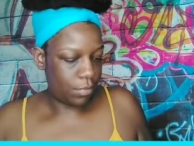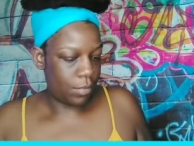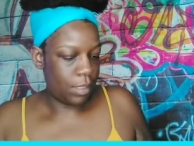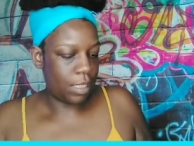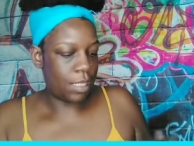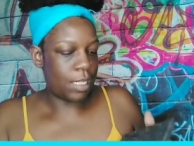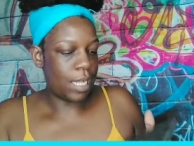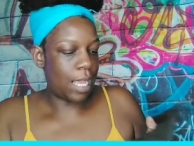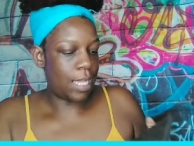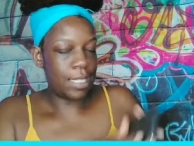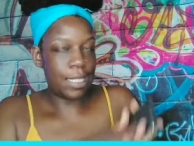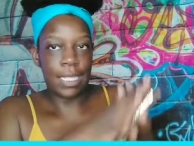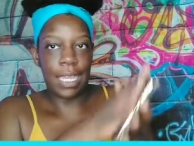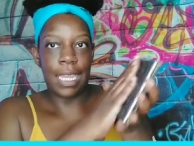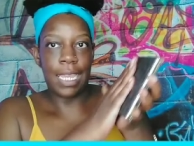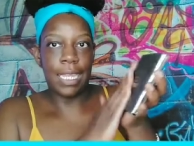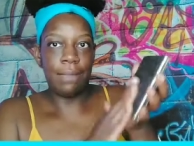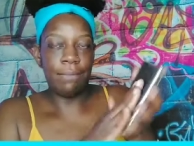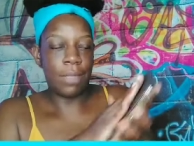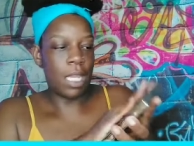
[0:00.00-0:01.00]
this nice.
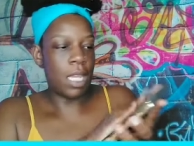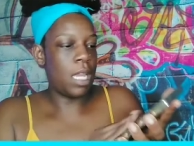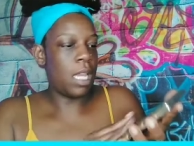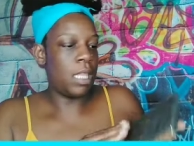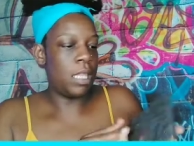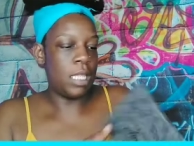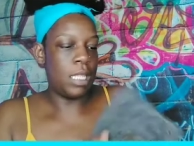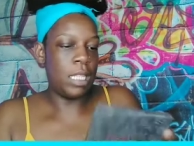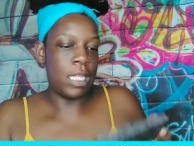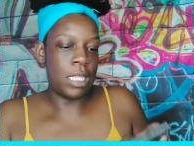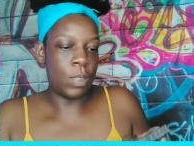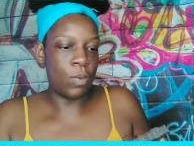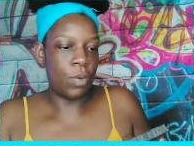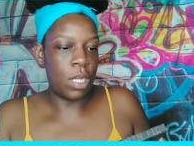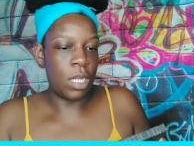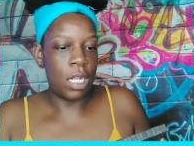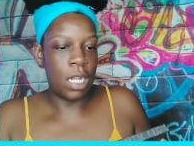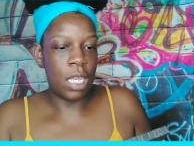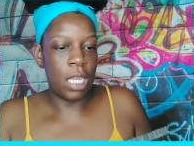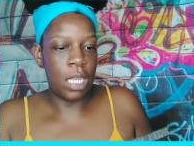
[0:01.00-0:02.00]
Same thing. And then this
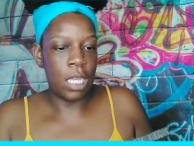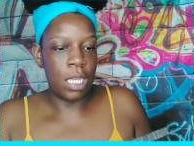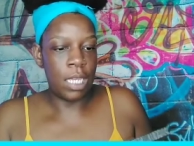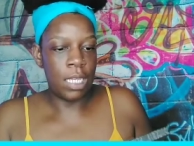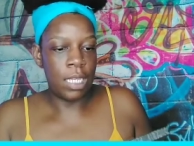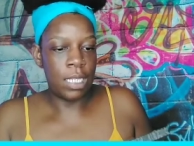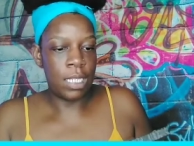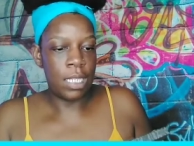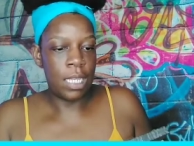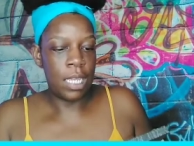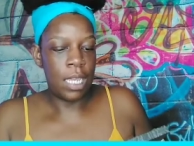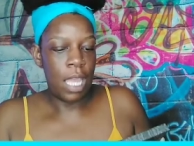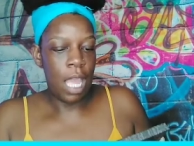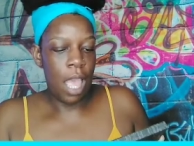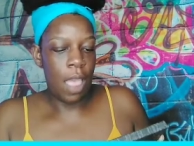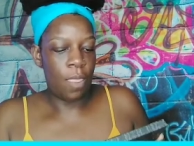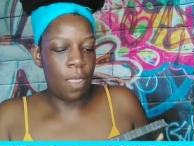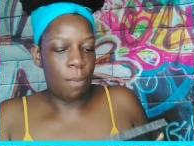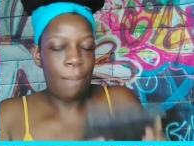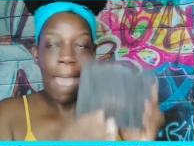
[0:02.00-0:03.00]
one is
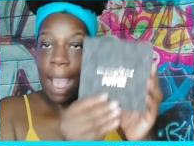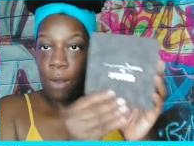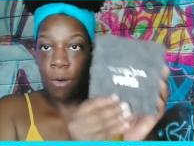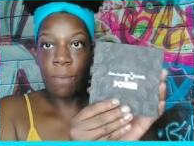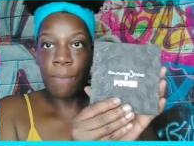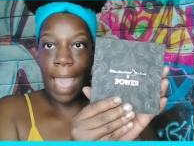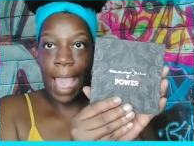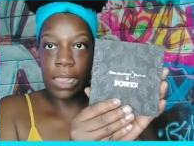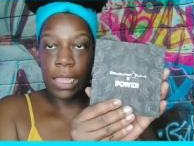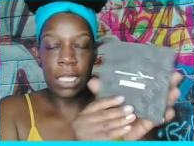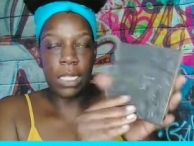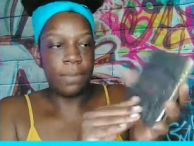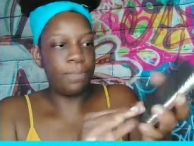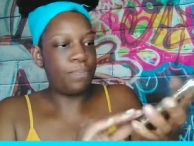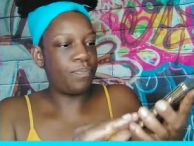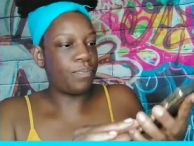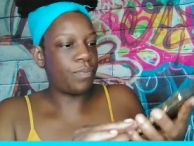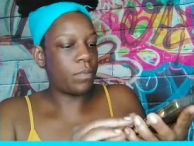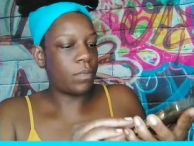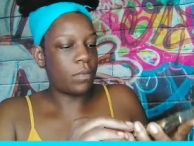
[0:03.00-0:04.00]
the Power Palette
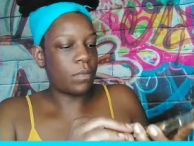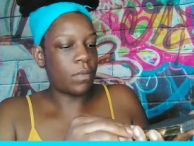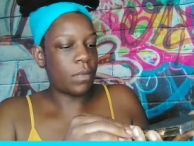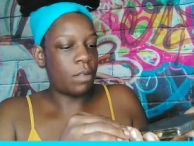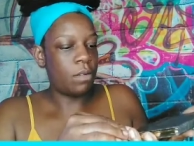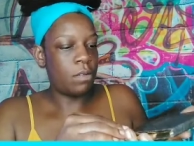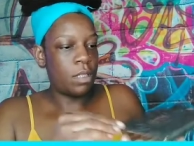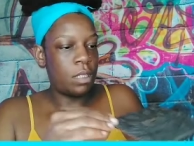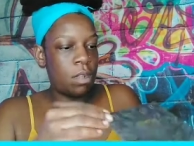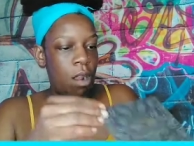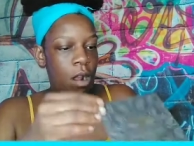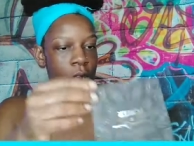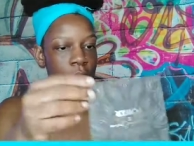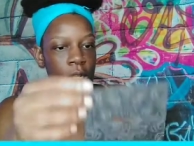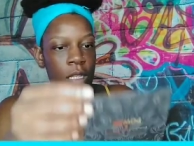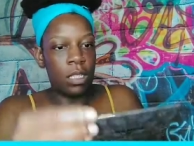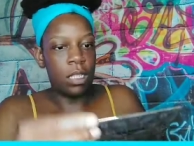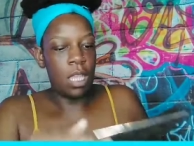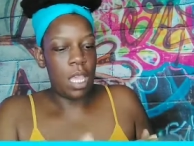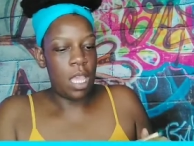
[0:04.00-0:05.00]

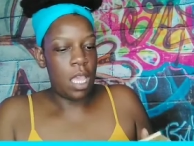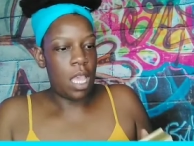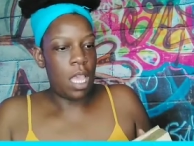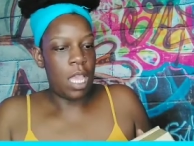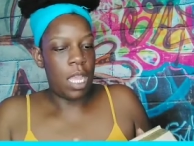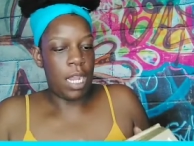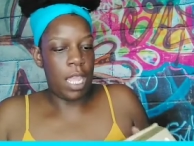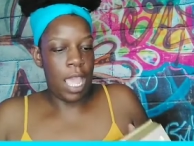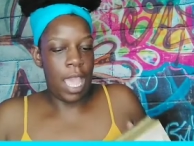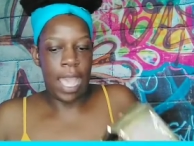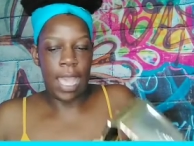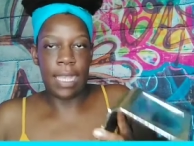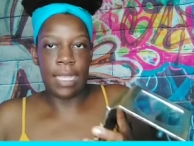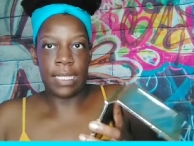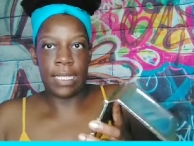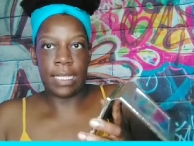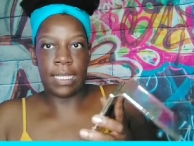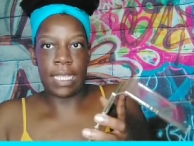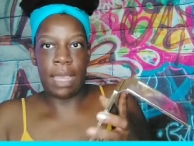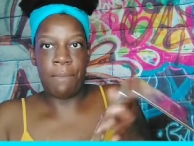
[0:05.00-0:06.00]
Stars. And it
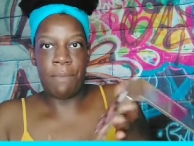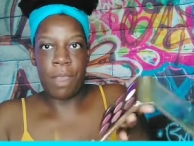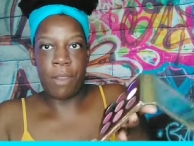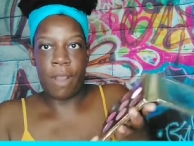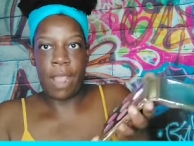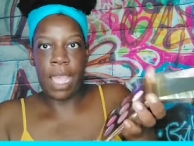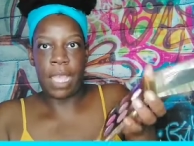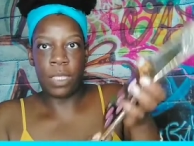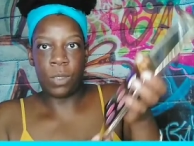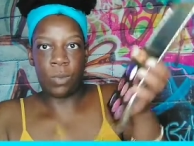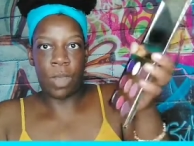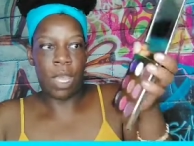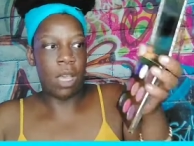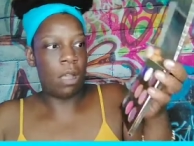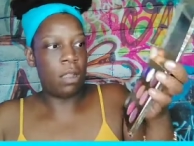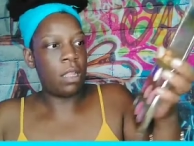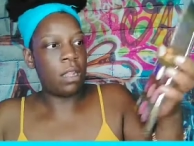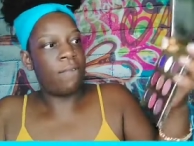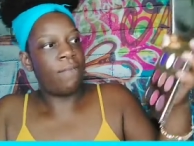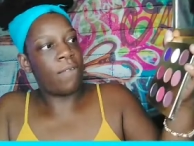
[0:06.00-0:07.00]
has a mirror as
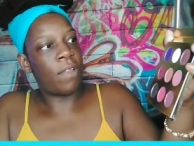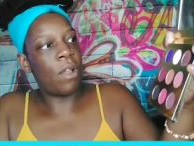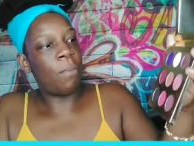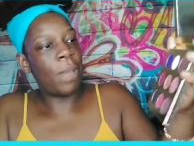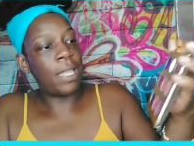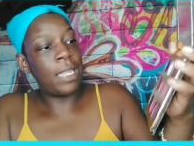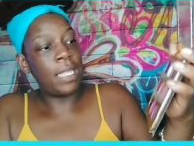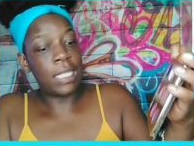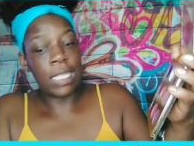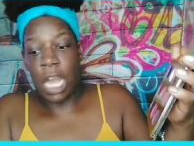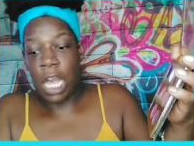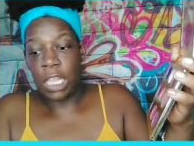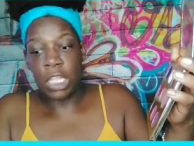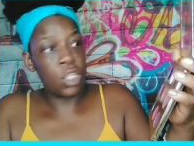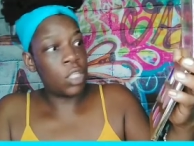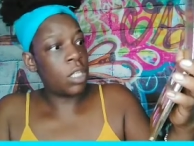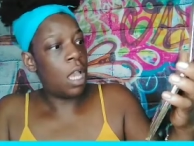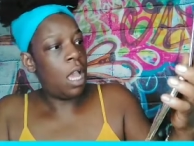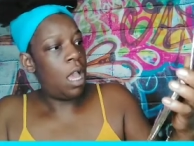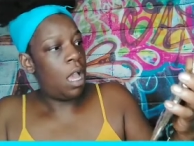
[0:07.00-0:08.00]
well in film. And these colors.